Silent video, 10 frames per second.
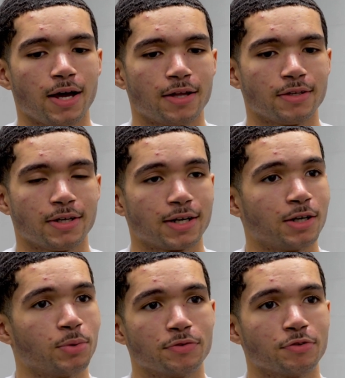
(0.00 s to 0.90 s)
and then it
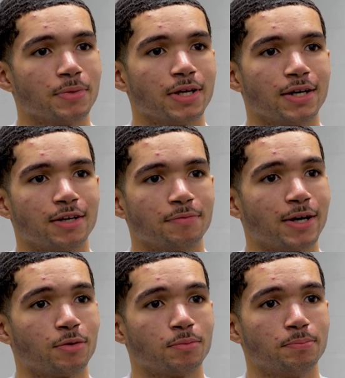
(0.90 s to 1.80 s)
kind of went from there, and I've
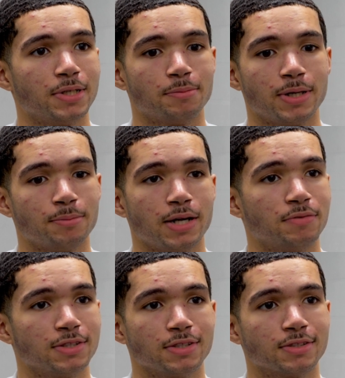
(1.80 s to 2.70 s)
now been a member
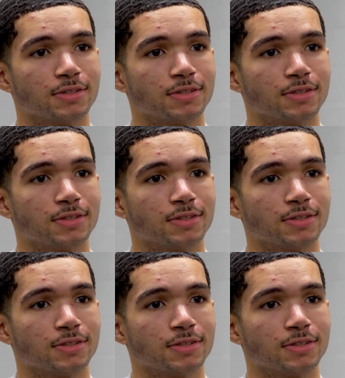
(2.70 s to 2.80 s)
ever since.